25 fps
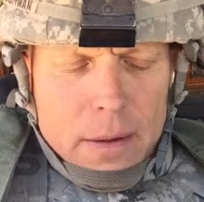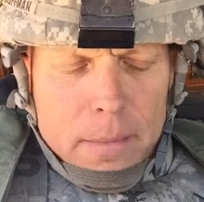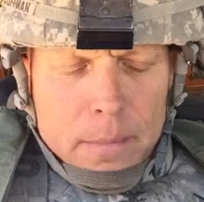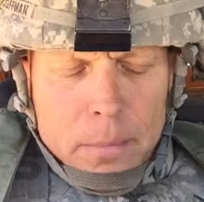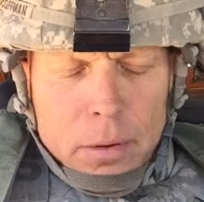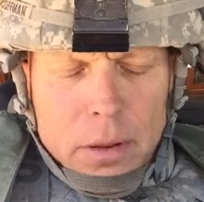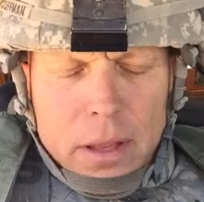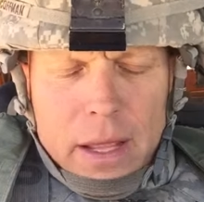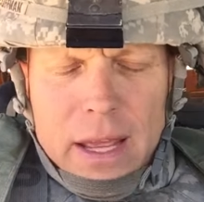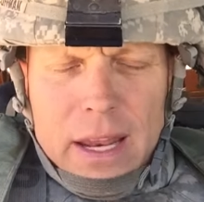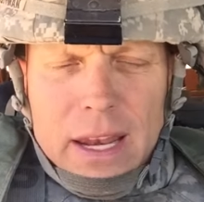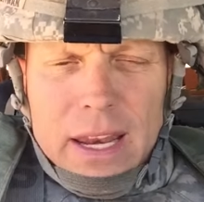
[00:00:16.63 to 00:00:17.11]

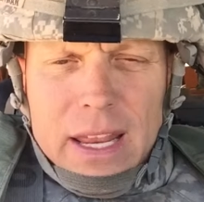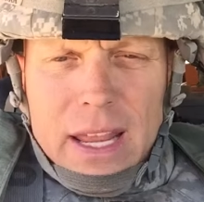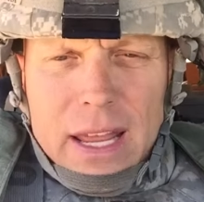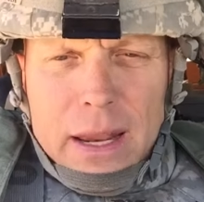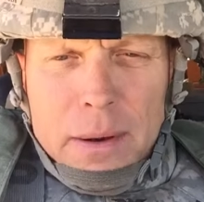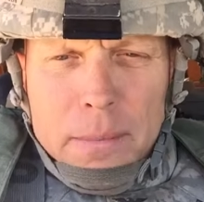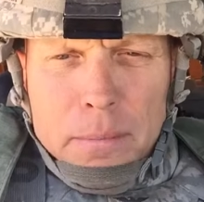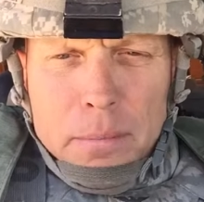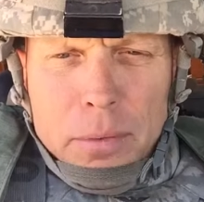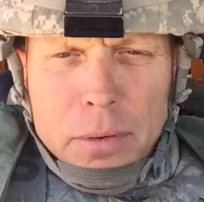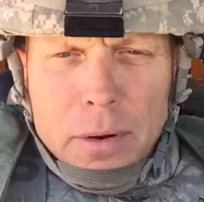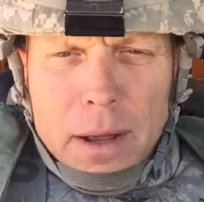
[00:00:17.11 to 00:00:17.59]
planning
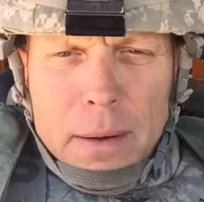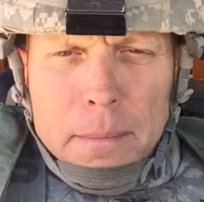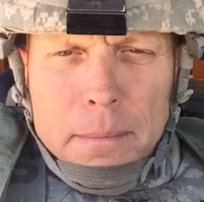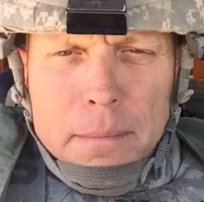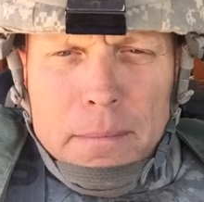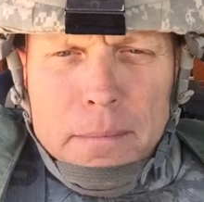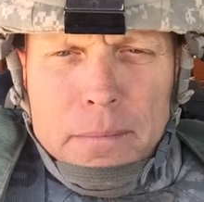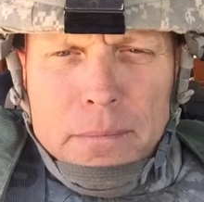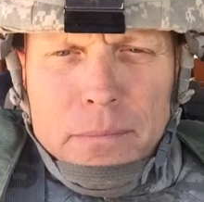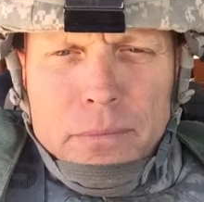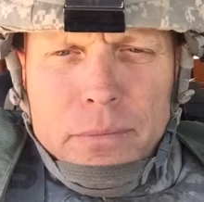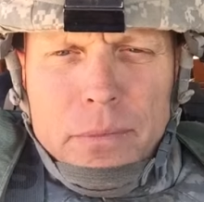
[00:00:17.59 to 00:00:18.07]
and prep,
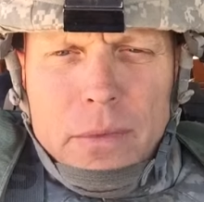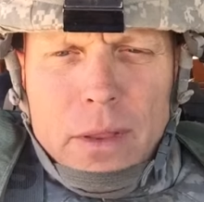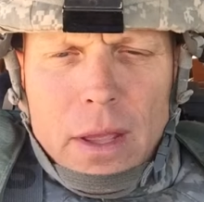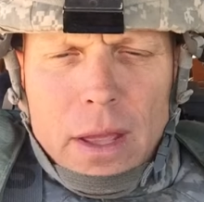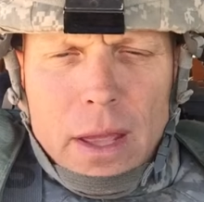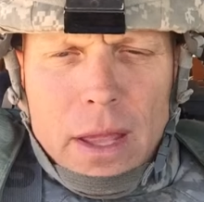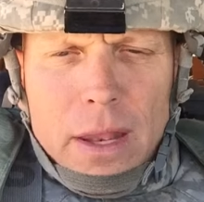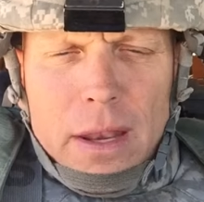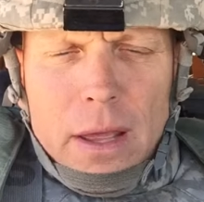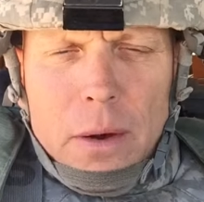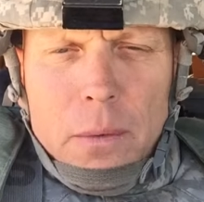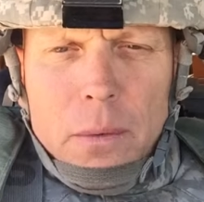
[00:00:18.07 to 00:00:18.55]

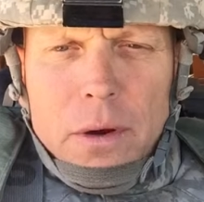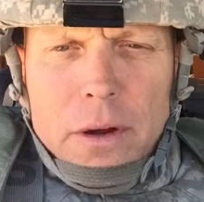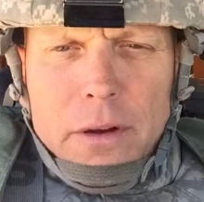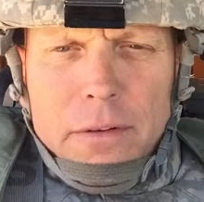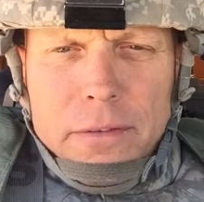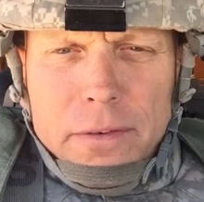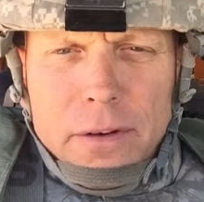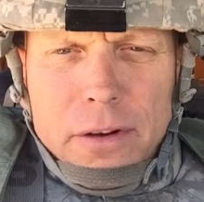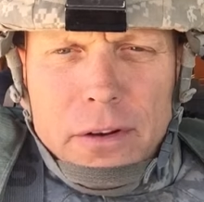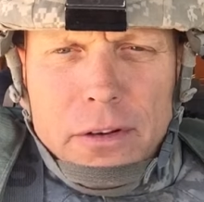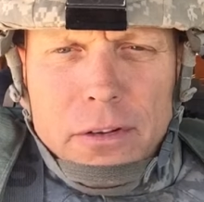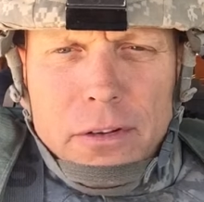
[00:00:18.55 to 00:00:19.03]
and now we're going to
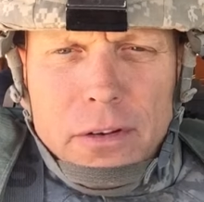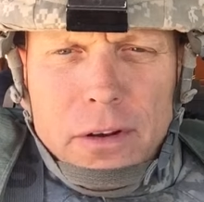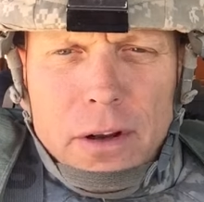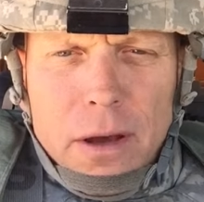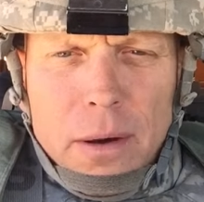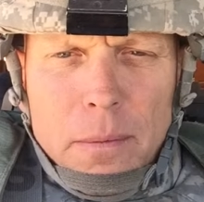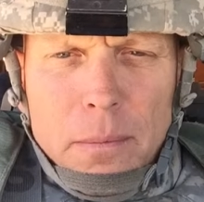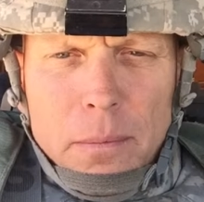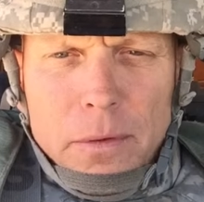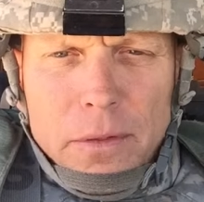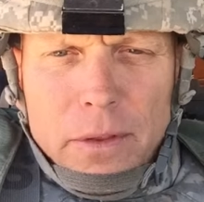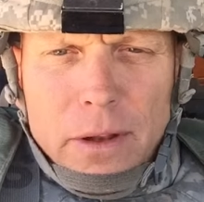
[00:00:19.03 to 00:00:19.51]
finish it
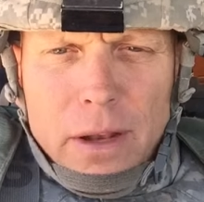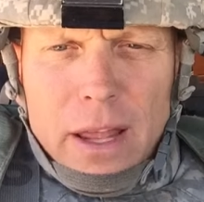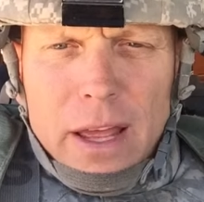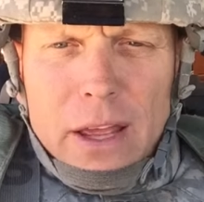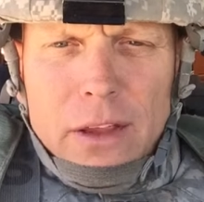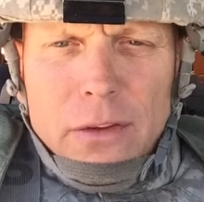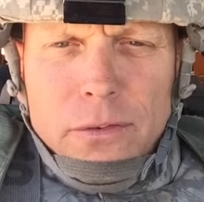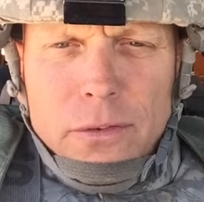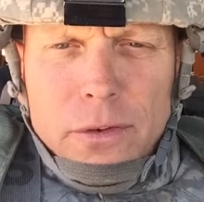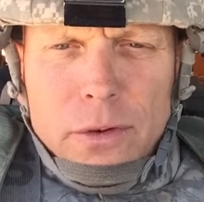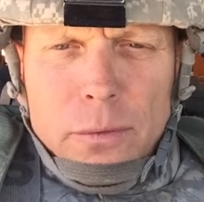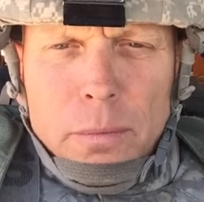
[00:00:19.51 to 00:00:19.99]
up with the
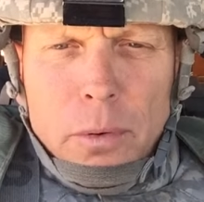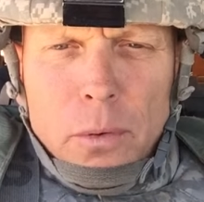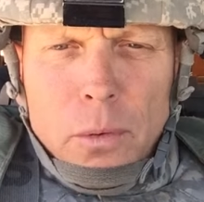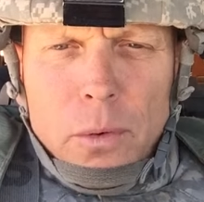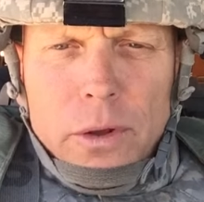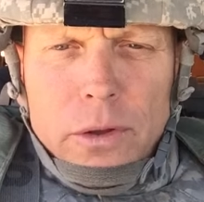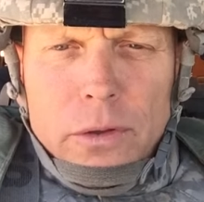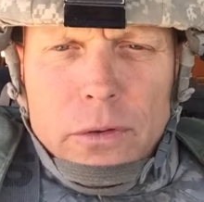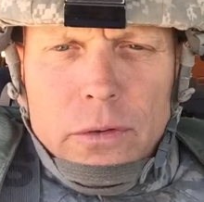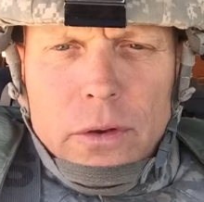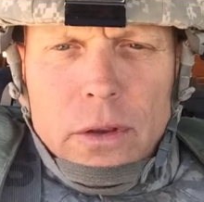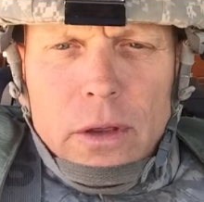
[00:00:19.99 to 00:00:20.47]
last few
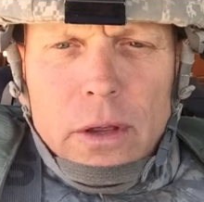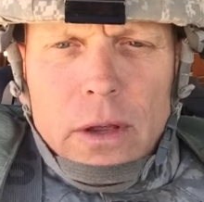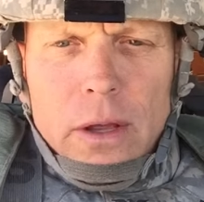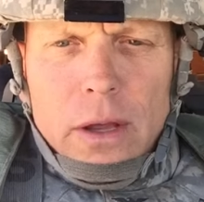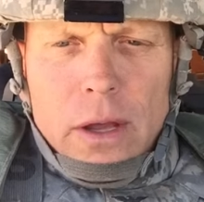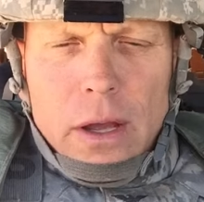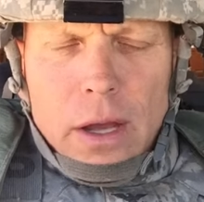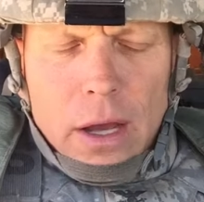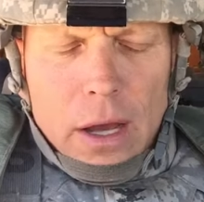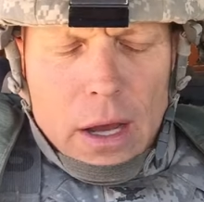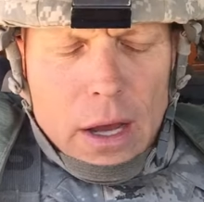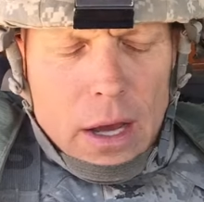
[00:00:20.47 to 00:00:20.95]
points
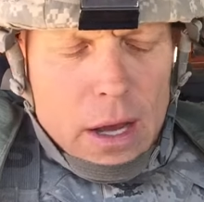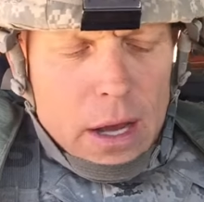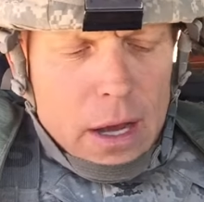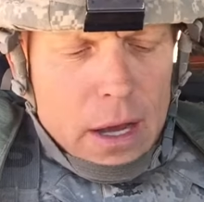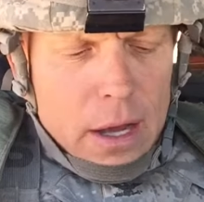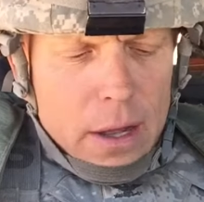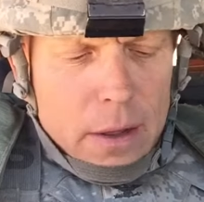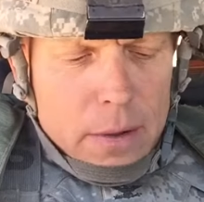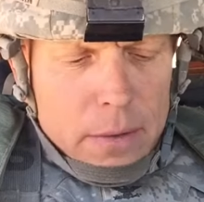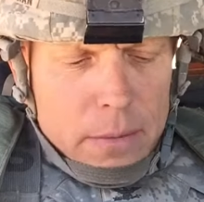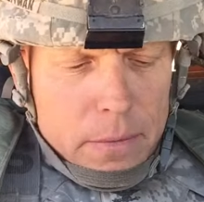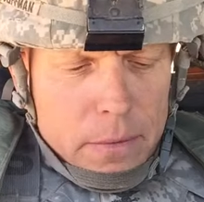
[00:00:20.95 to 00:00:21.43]

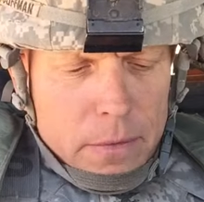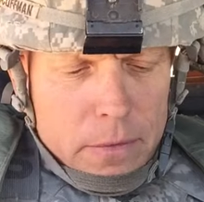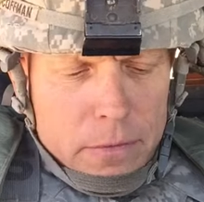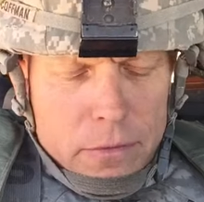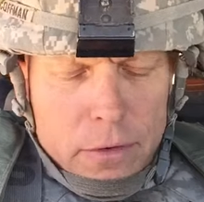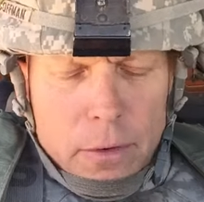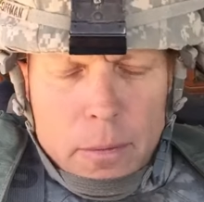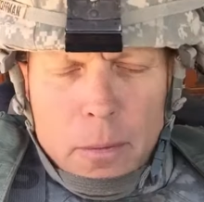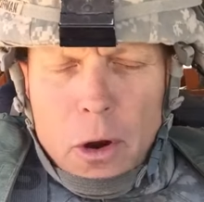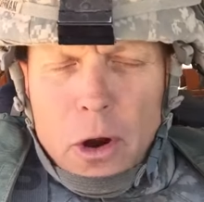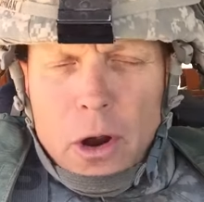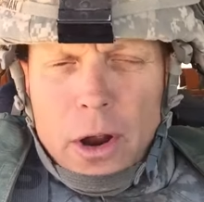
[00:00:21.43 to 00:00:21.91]

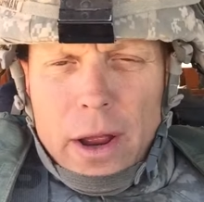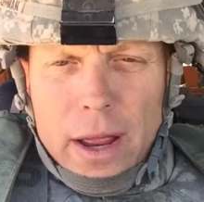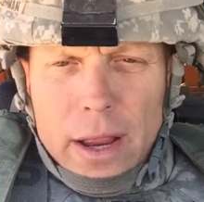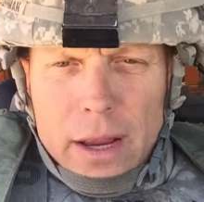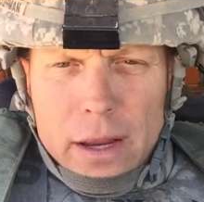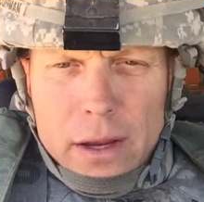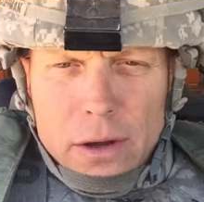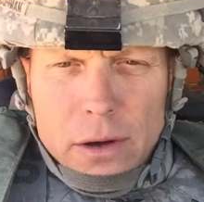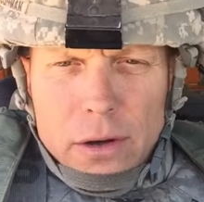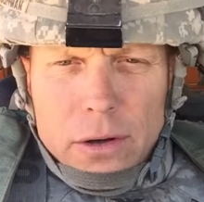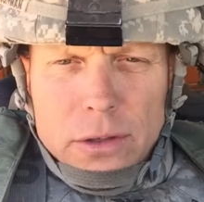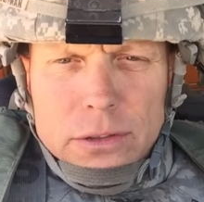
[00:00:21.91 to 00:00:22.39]
from our
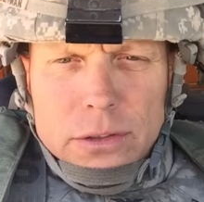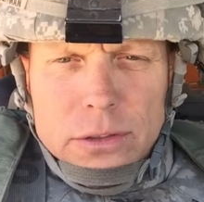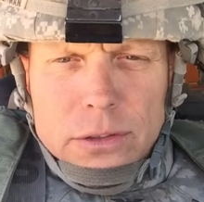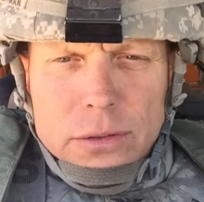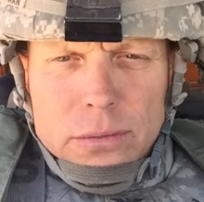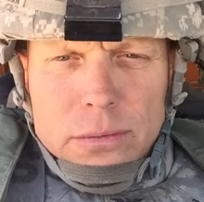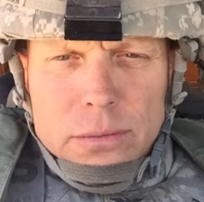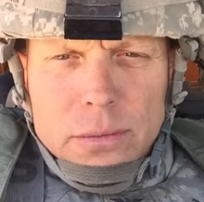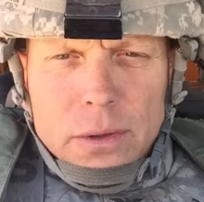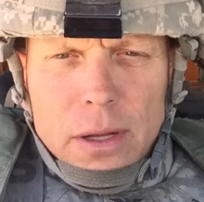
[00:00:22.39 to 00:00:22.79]
AERs